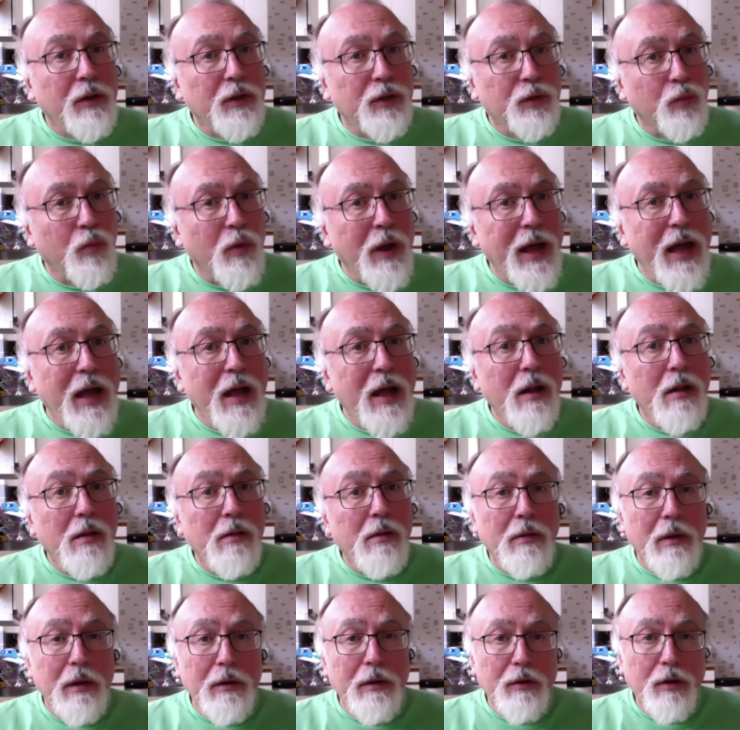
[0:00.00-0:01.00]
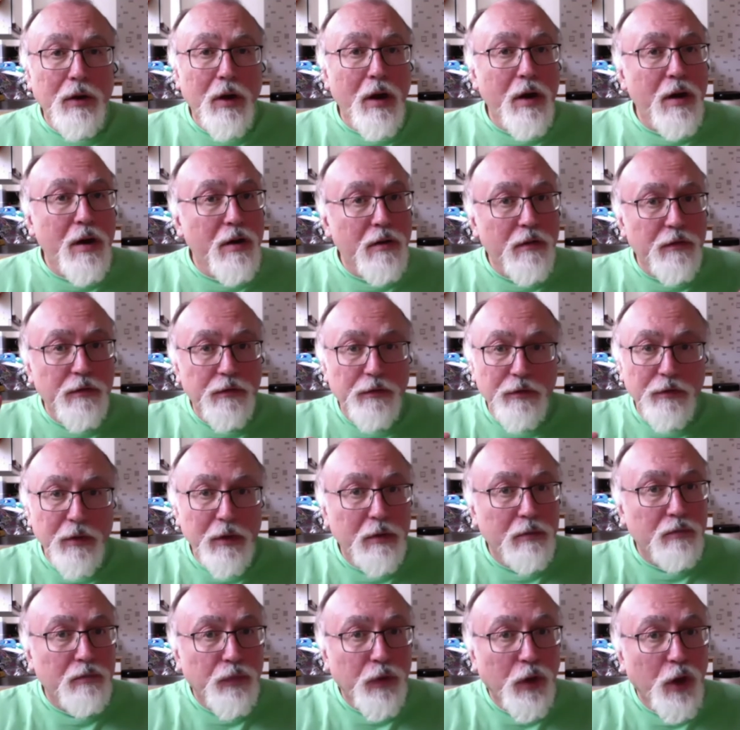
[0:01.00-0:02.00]
as well and kind of
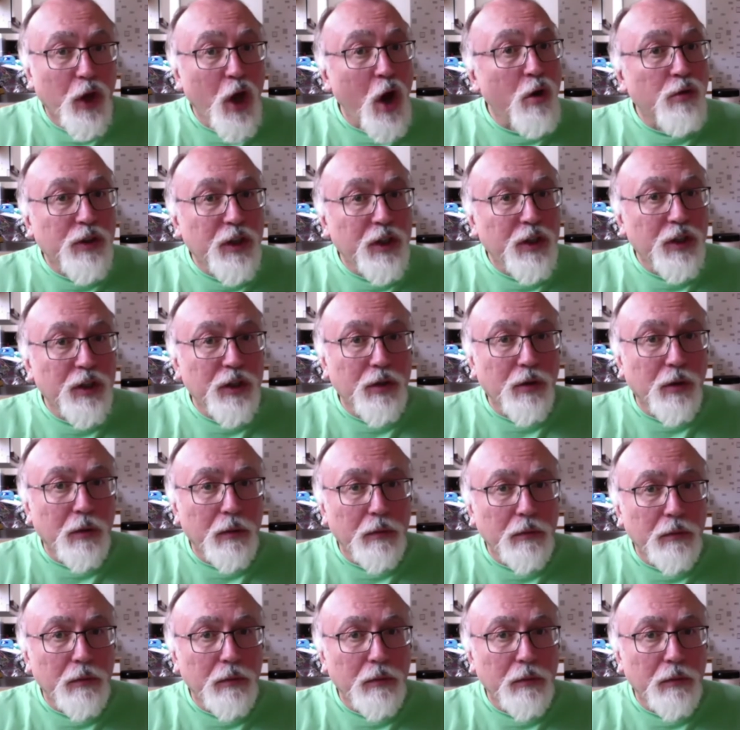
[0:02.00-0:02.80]
go digital.